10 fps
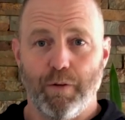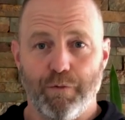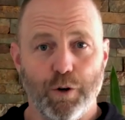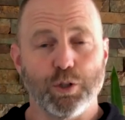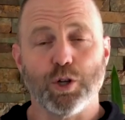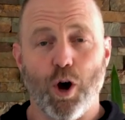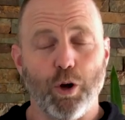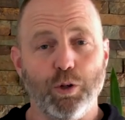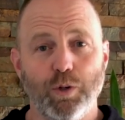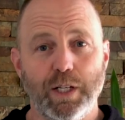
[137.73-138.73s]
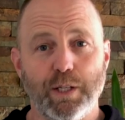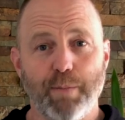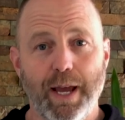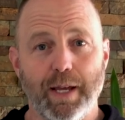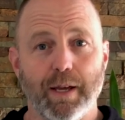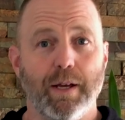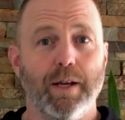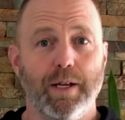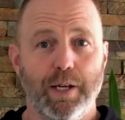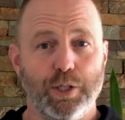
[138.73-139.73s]
First call you need to make
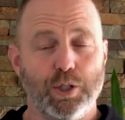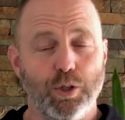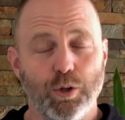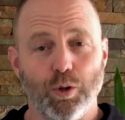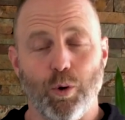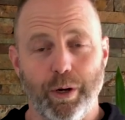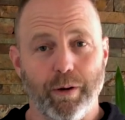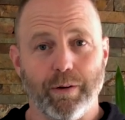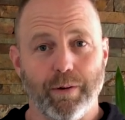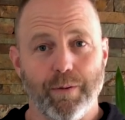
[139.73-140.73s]
is to your lawyer,